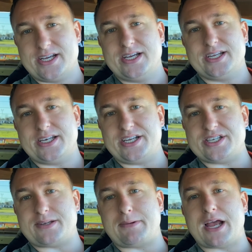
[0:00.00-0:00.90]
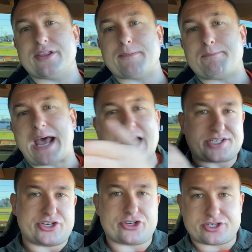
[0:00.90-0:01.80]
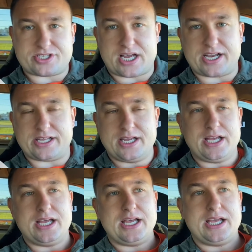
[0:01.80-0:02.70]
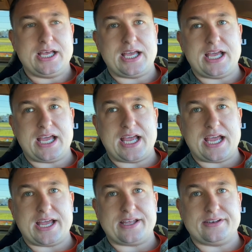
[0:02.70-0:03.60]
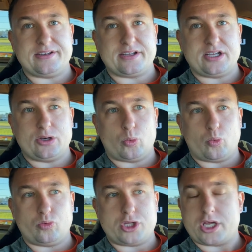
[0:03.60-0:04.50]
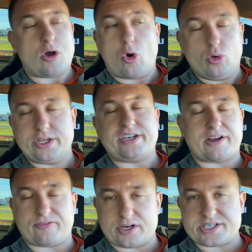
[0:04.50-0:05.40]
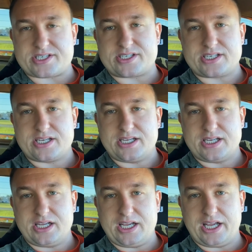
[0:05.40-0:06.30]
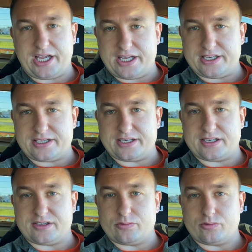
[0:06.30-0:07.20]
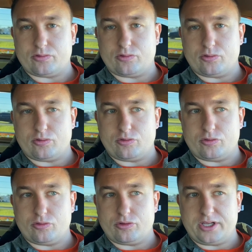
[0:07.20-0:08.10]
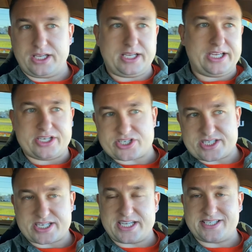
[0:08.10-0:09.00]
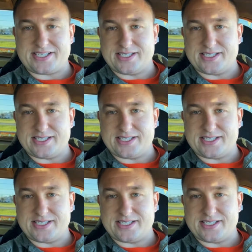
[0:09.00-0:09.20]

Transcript: needs to be on the passenger side. And the only difference in each seat